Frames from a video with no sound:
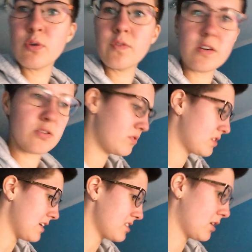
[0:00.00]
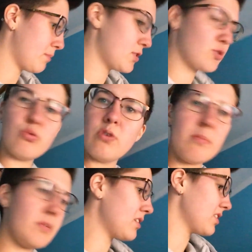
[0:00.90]
move on to task number 2.
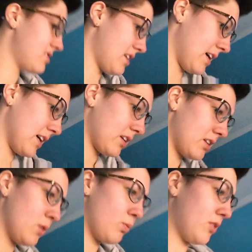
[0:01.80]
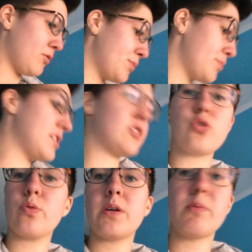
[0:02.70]
I'm not exactly 100%
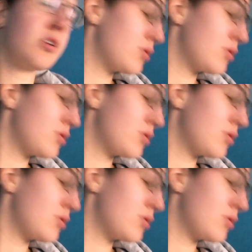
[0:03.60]
sure what I'm gonna